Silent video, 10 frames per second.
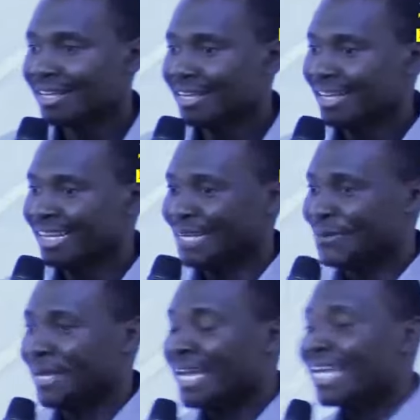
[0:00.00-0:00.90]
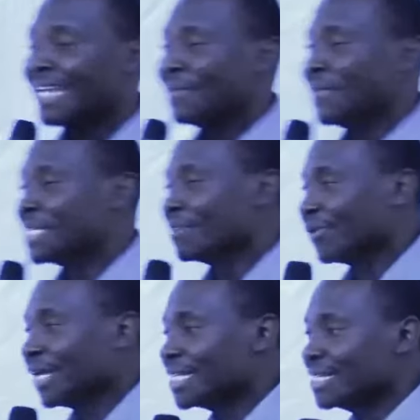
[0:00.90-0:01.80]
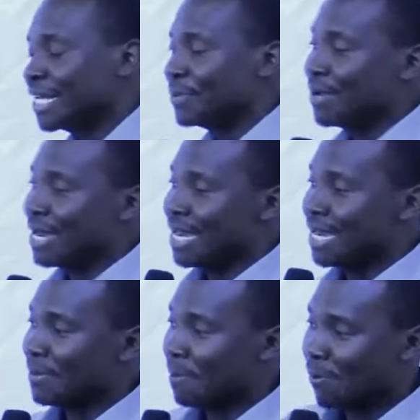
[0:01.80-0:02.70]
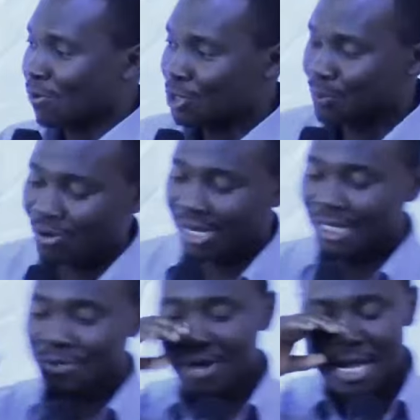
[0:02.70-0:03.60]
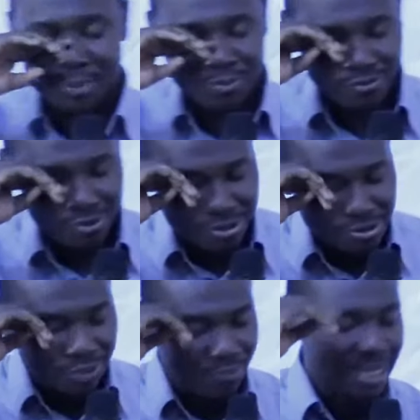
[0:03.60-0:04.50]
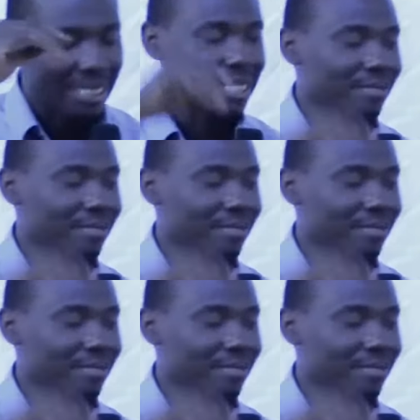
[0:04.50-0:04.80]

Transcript: Hallelujah. There's a phrase that was spoken to us before we got married,